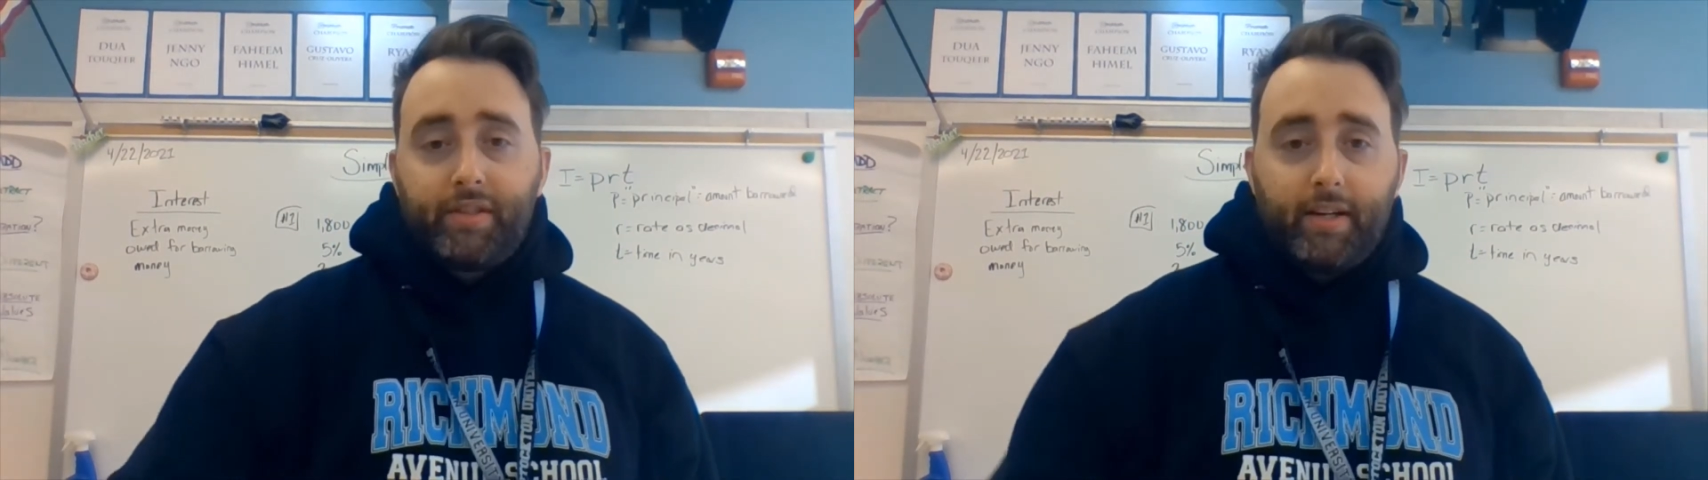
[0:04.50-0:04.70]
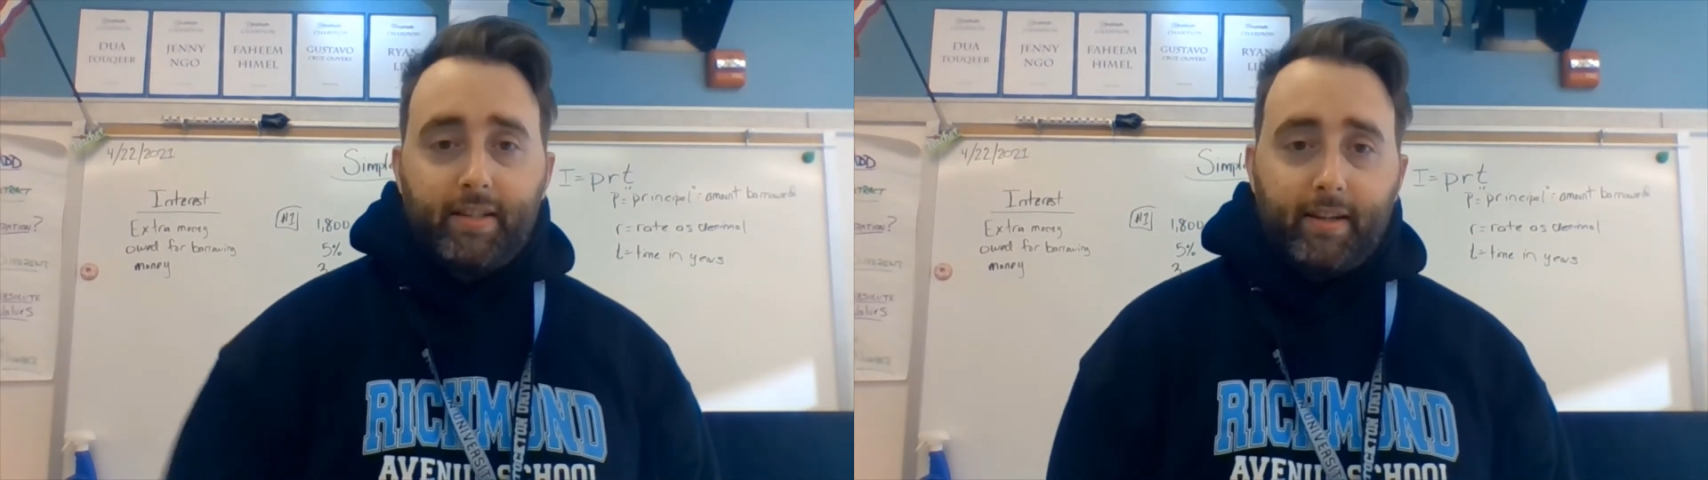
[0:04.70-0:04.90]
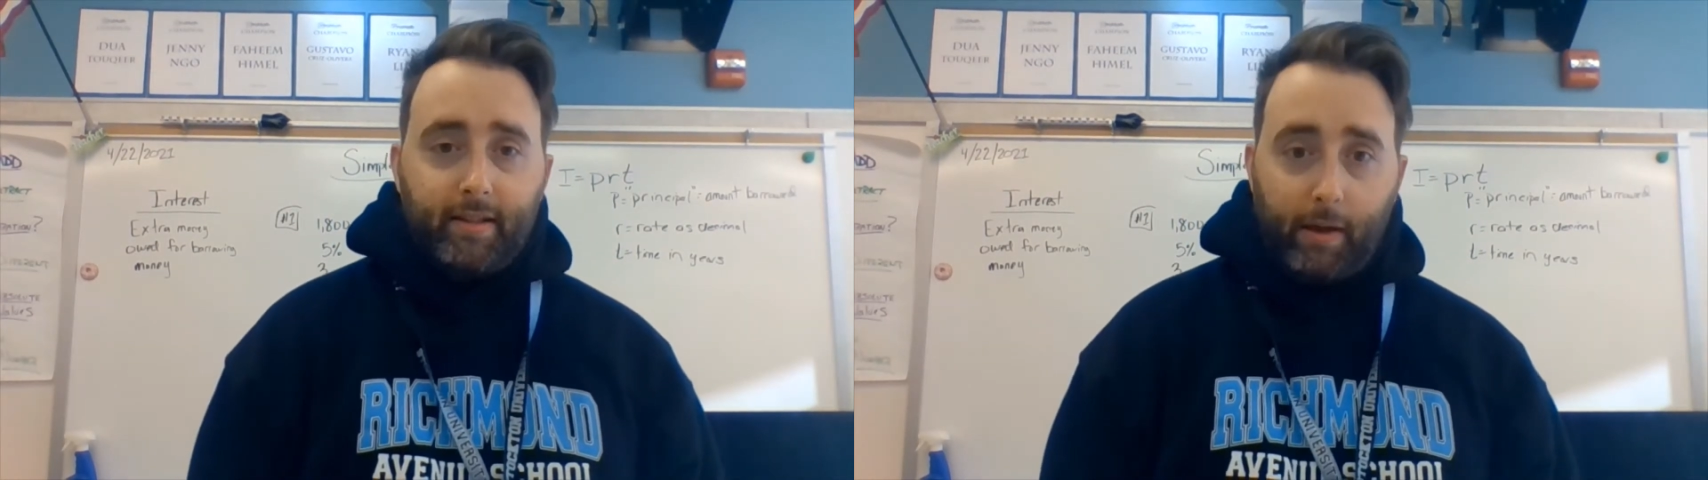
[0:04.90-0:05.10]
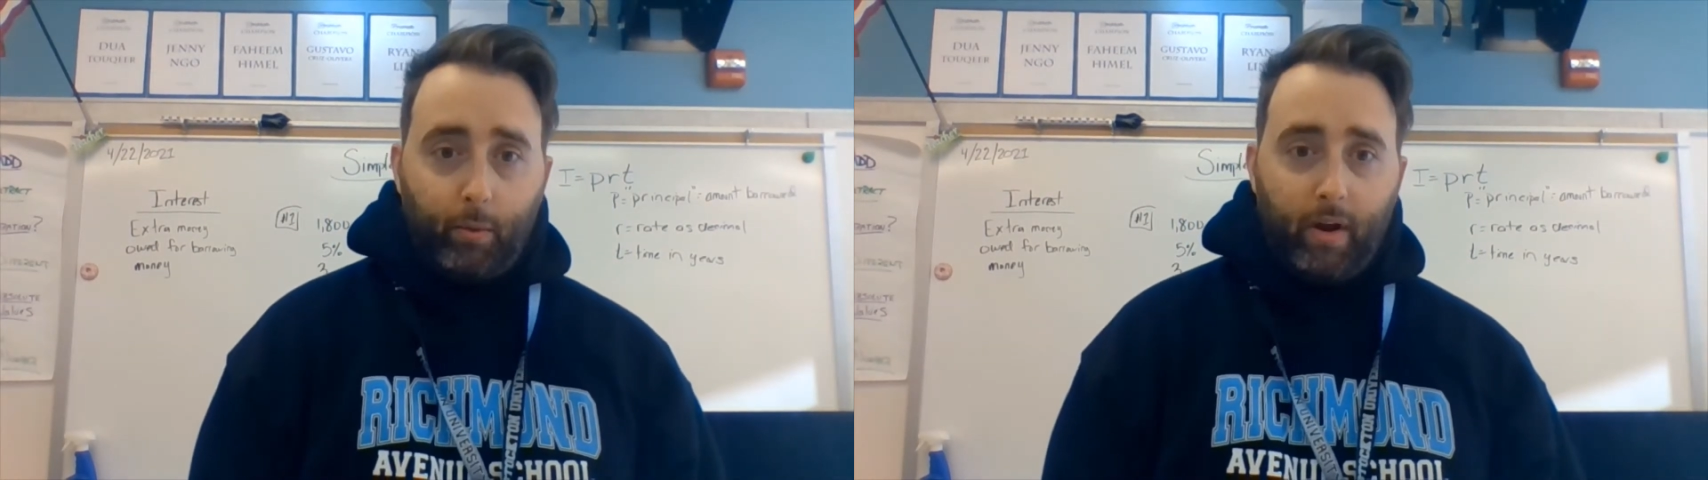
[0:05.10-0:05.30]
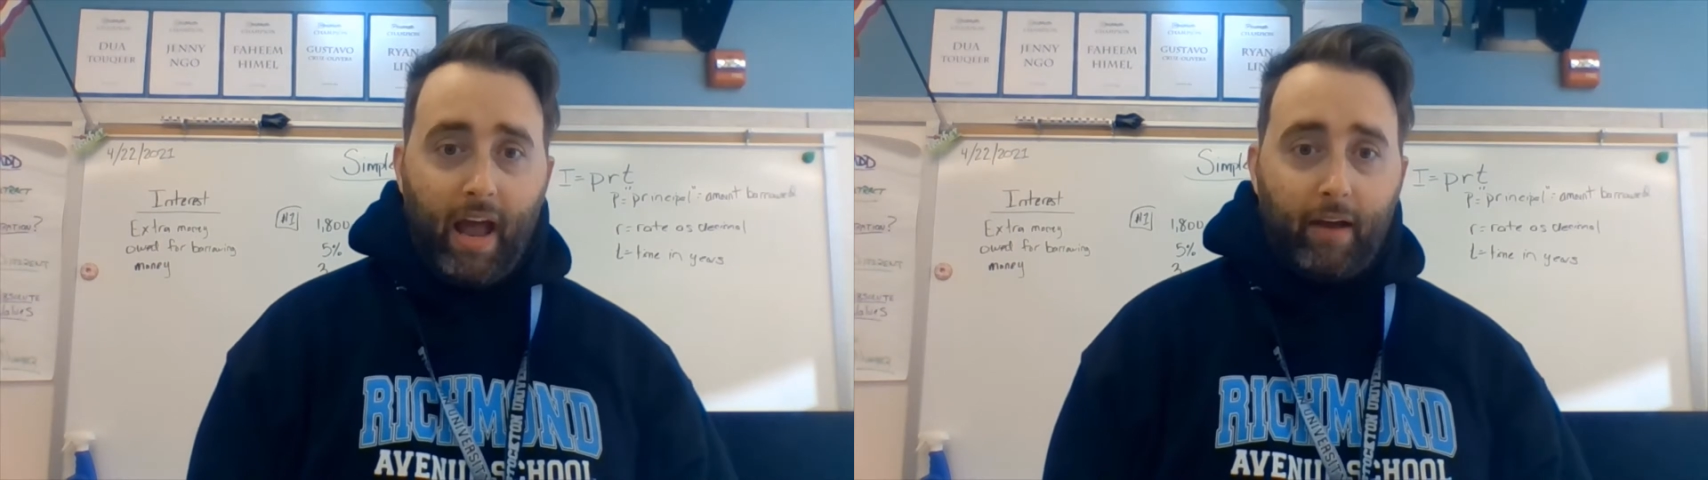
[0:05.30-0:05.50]
seriously, that's like
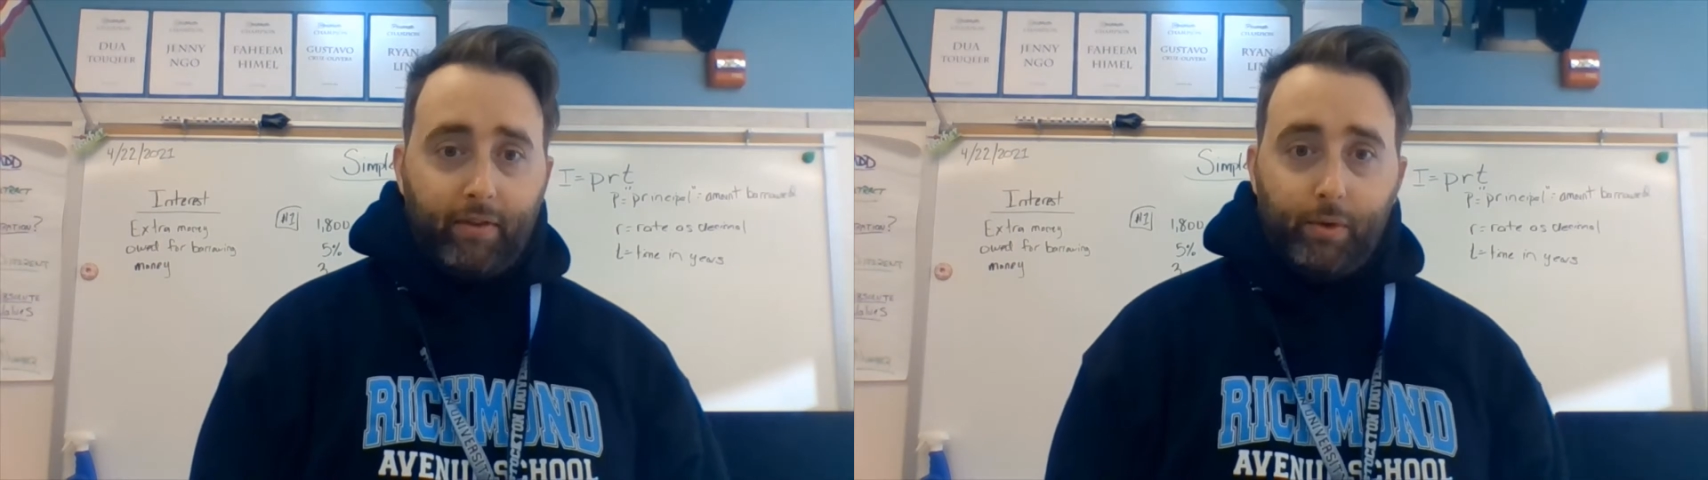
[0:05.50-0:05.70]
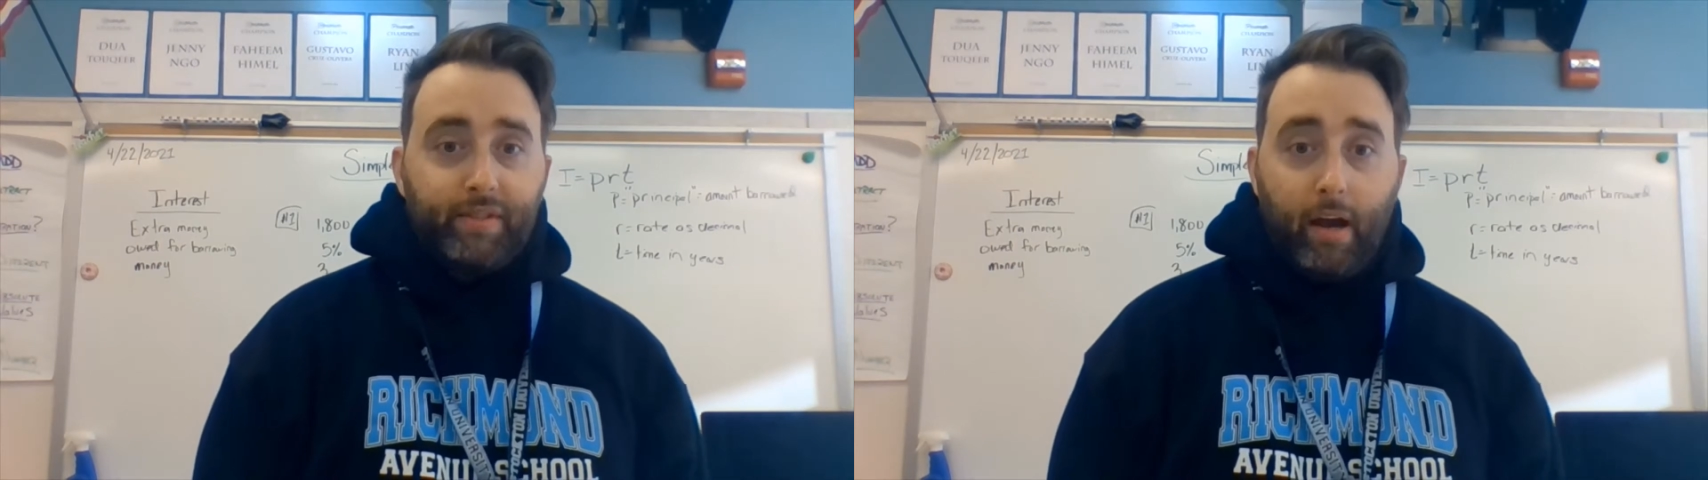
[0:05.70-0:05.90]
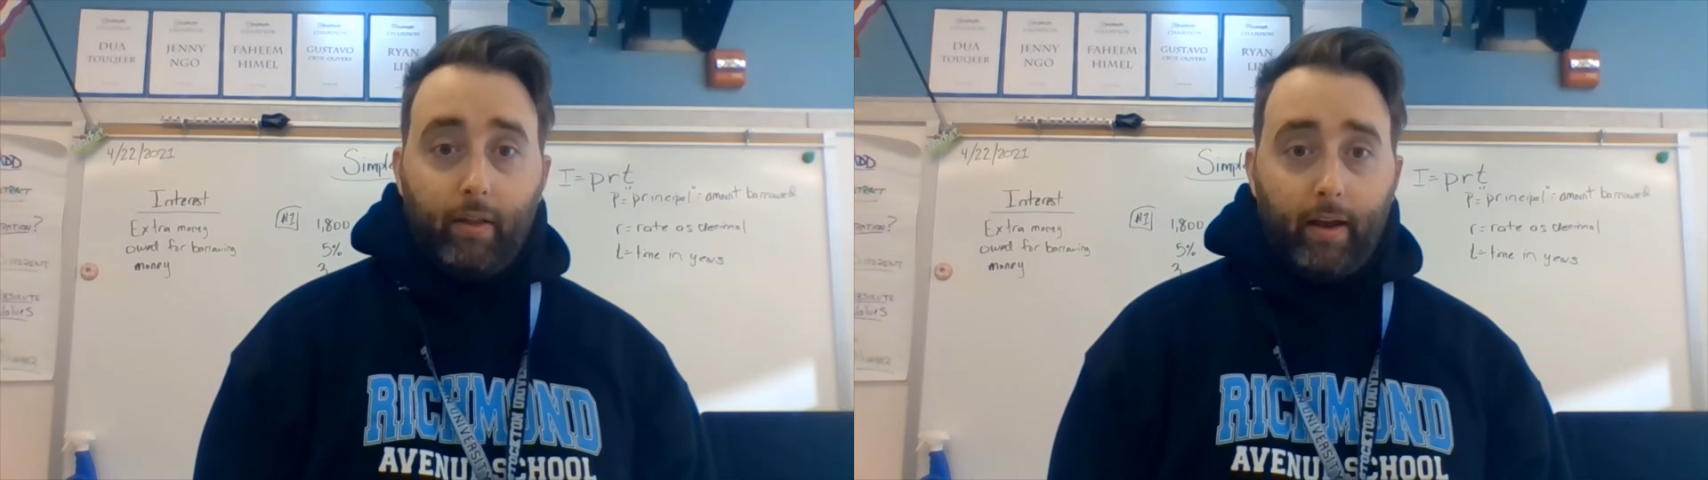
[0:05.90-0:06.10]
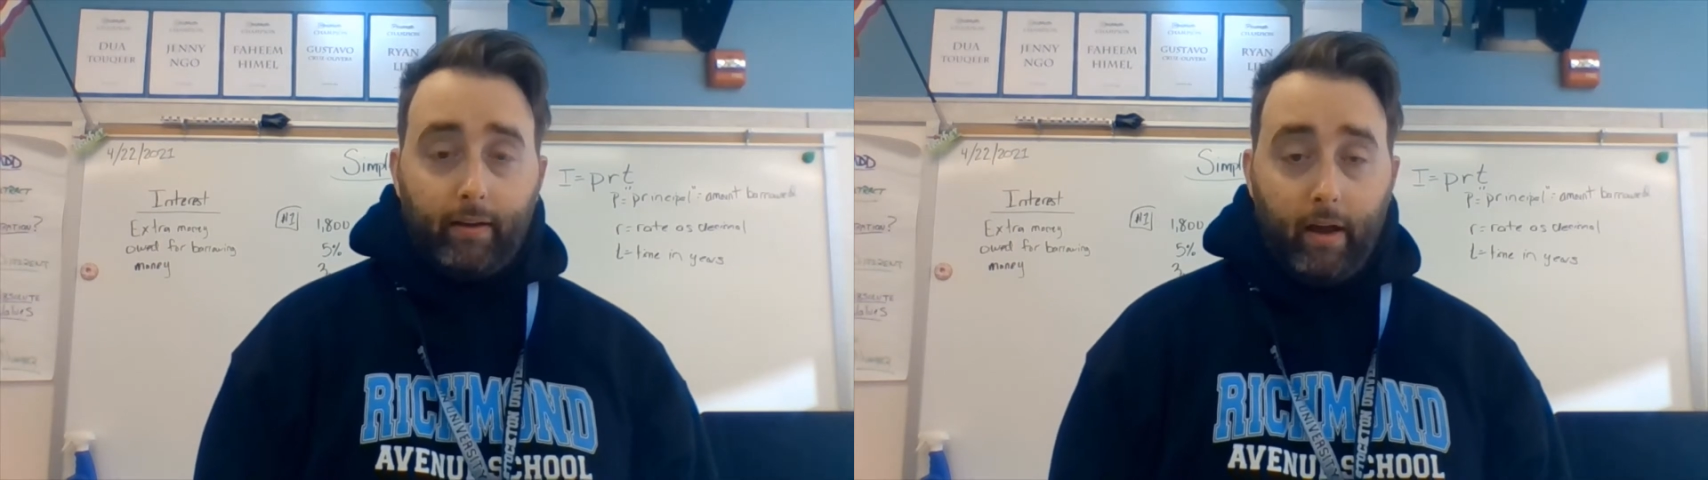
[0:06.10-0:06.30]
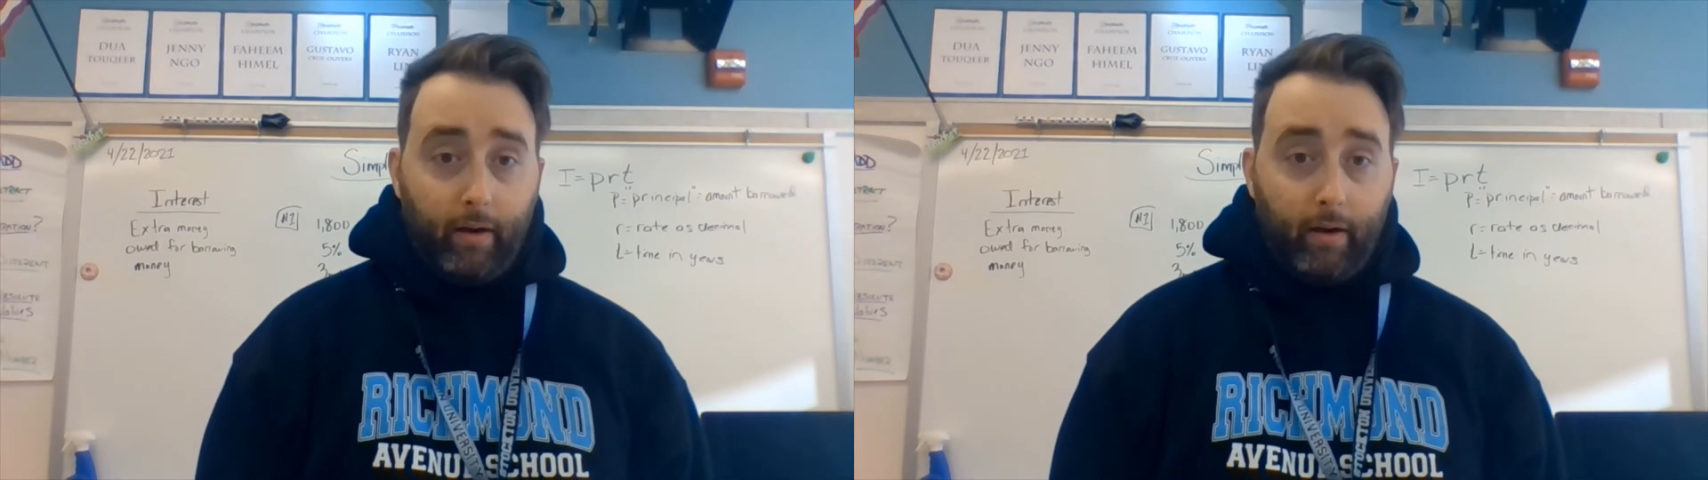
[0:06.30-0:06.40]
what half of you sound like.